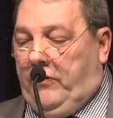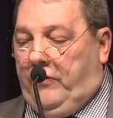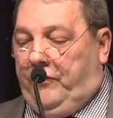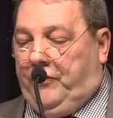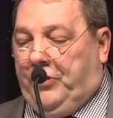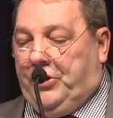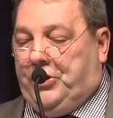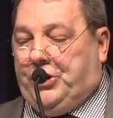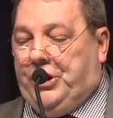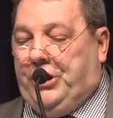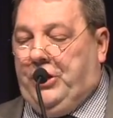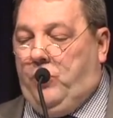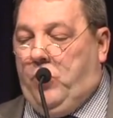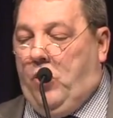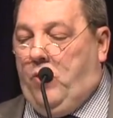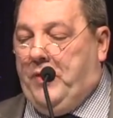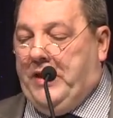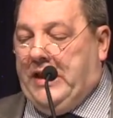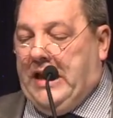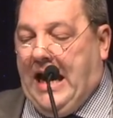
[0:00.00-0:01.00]
Fishing
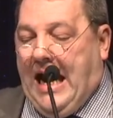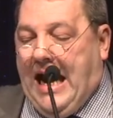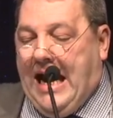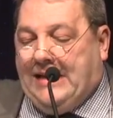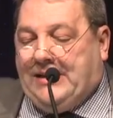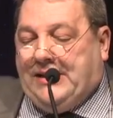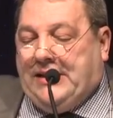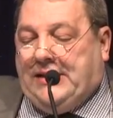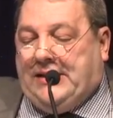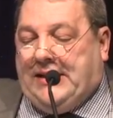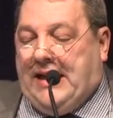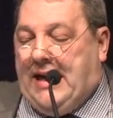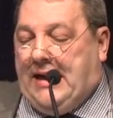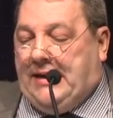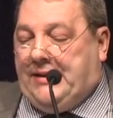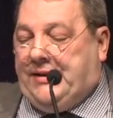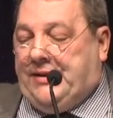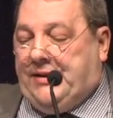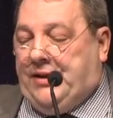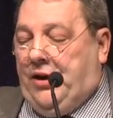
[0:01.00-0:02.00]
will be the acid
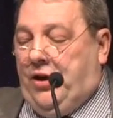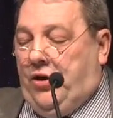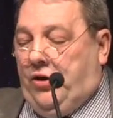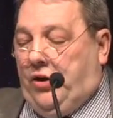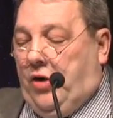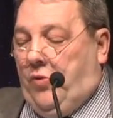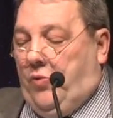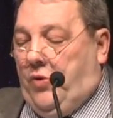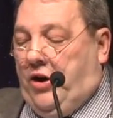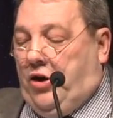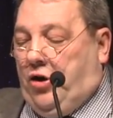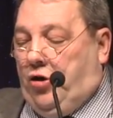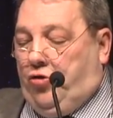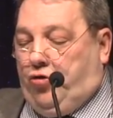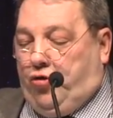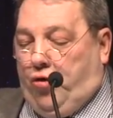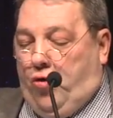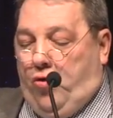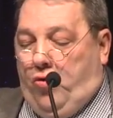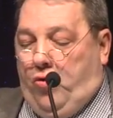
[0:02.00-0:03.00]
test that we
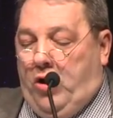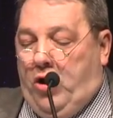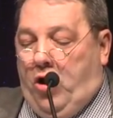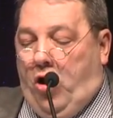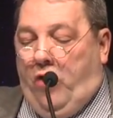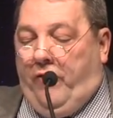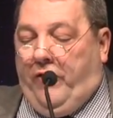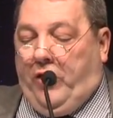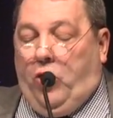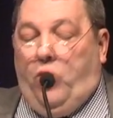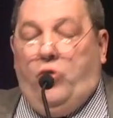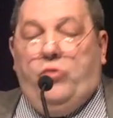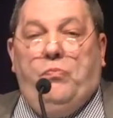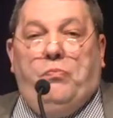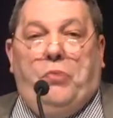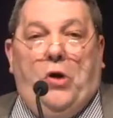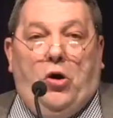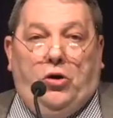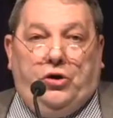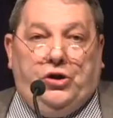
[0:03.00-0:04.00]
control of our
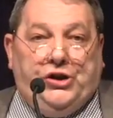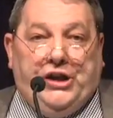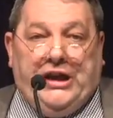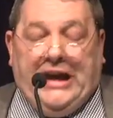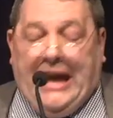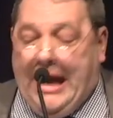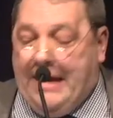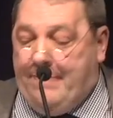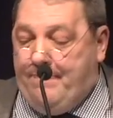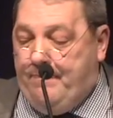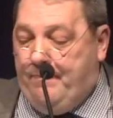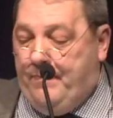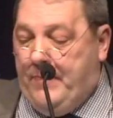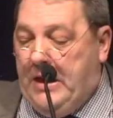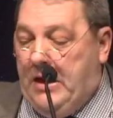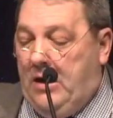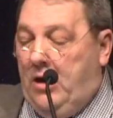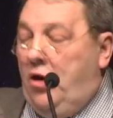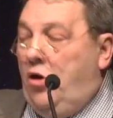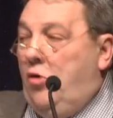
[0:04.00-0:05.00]
own borders again,
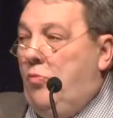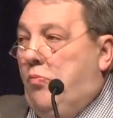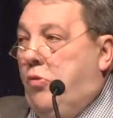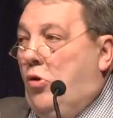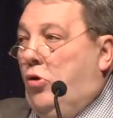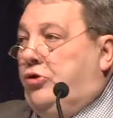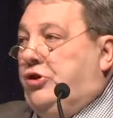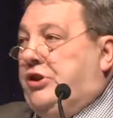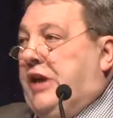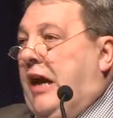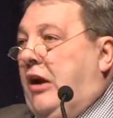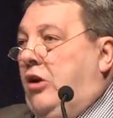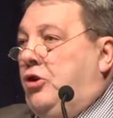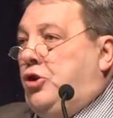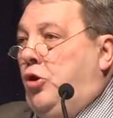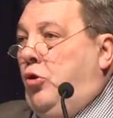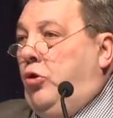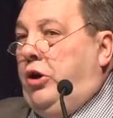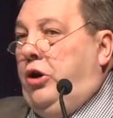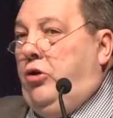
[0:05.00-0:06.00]
both
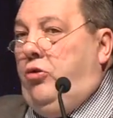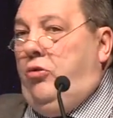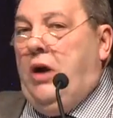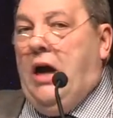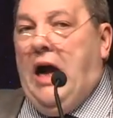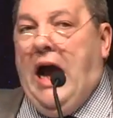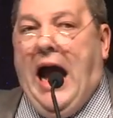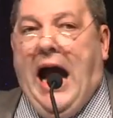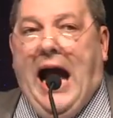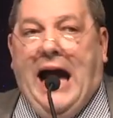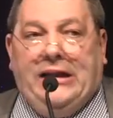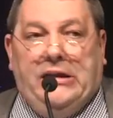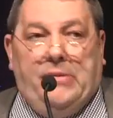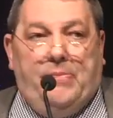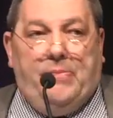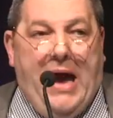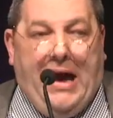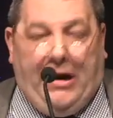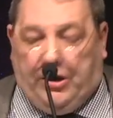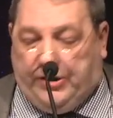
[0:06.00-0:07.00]
territorial and
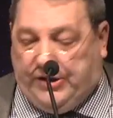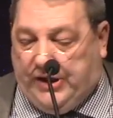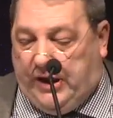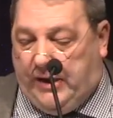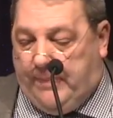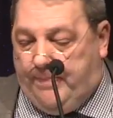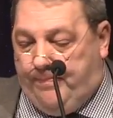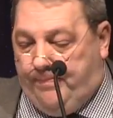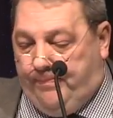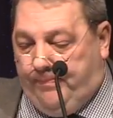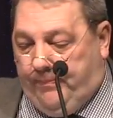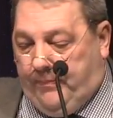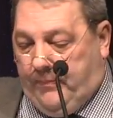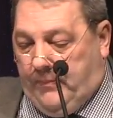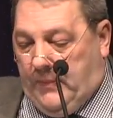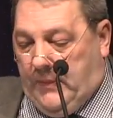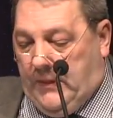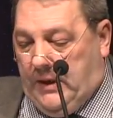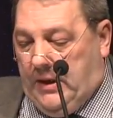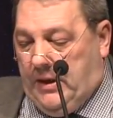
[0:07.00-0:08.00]
maritime.
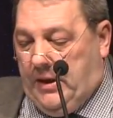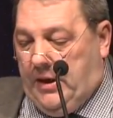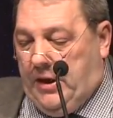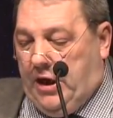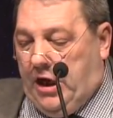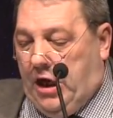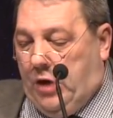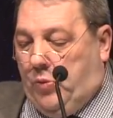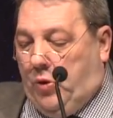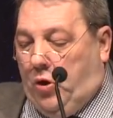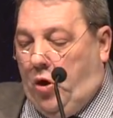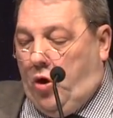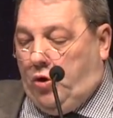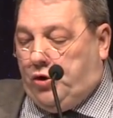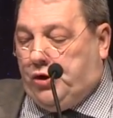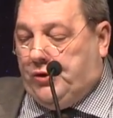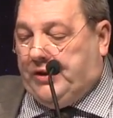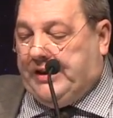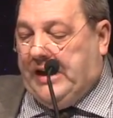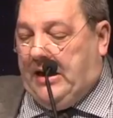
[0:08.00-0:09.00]
It will
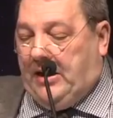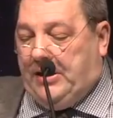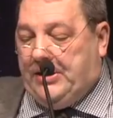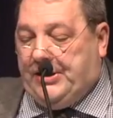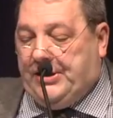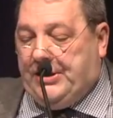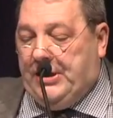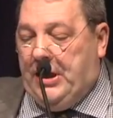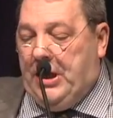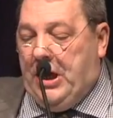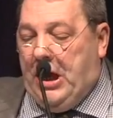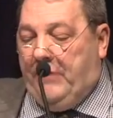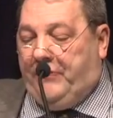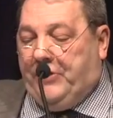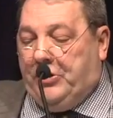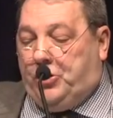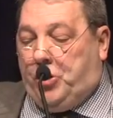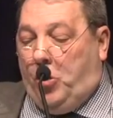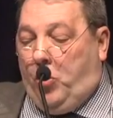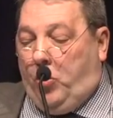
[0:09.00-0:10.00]
also tell us if
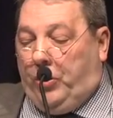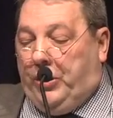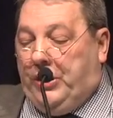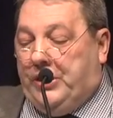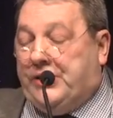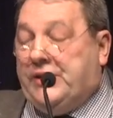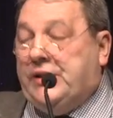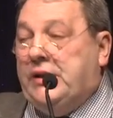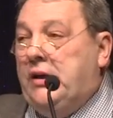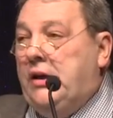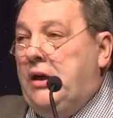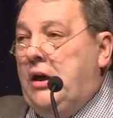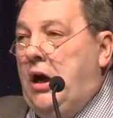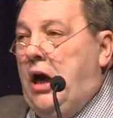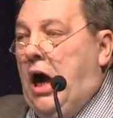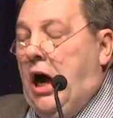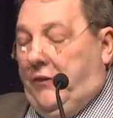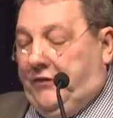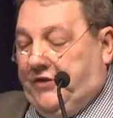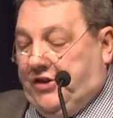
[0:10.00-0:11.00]
the Tories
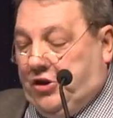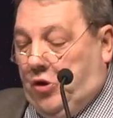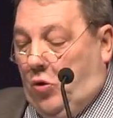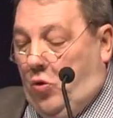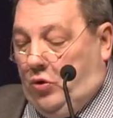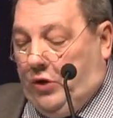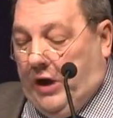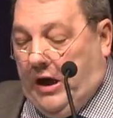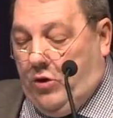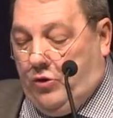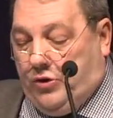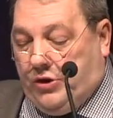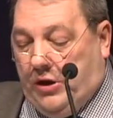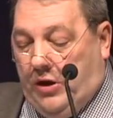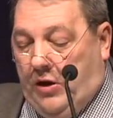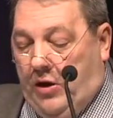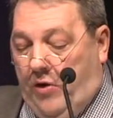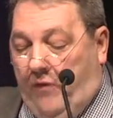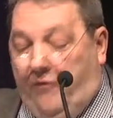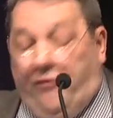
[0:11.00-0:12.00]
have sold out
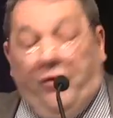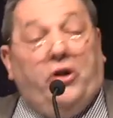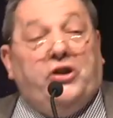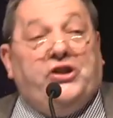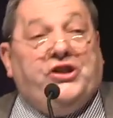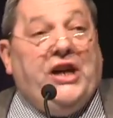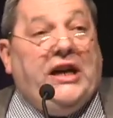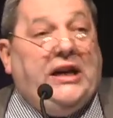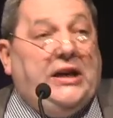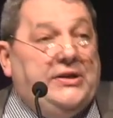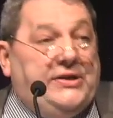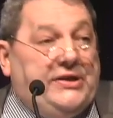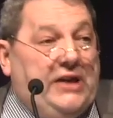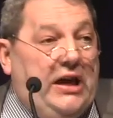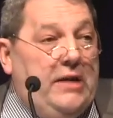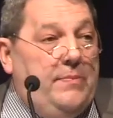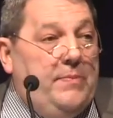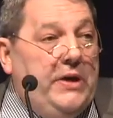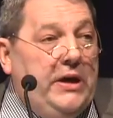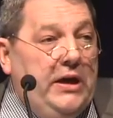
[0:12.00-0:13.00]
for a second
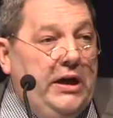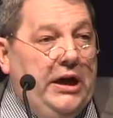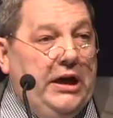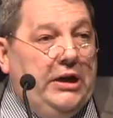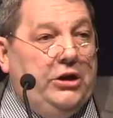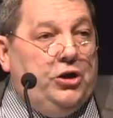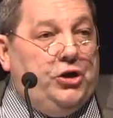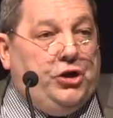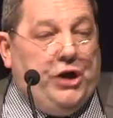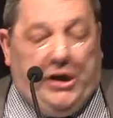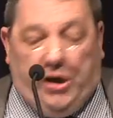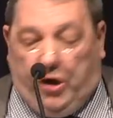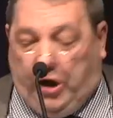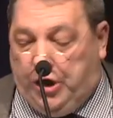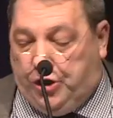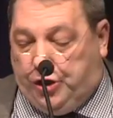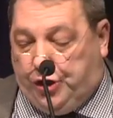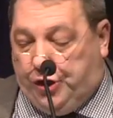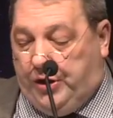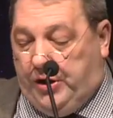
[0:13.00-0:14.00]
time in a
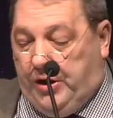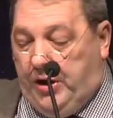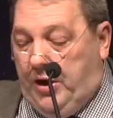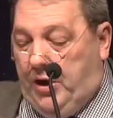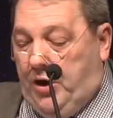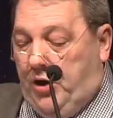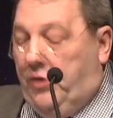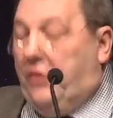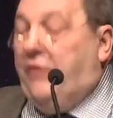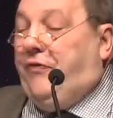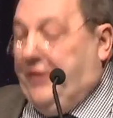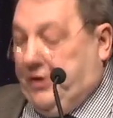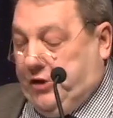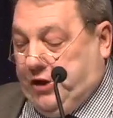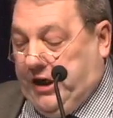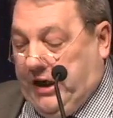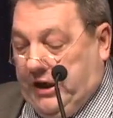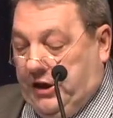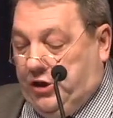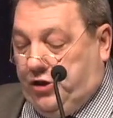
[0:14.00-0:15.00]
generation the
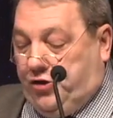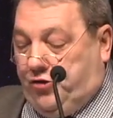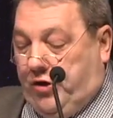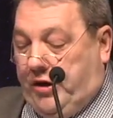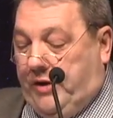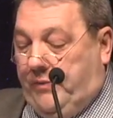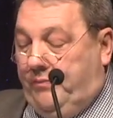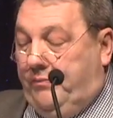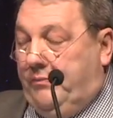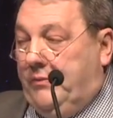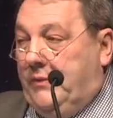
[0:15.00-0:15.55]
fishing industry.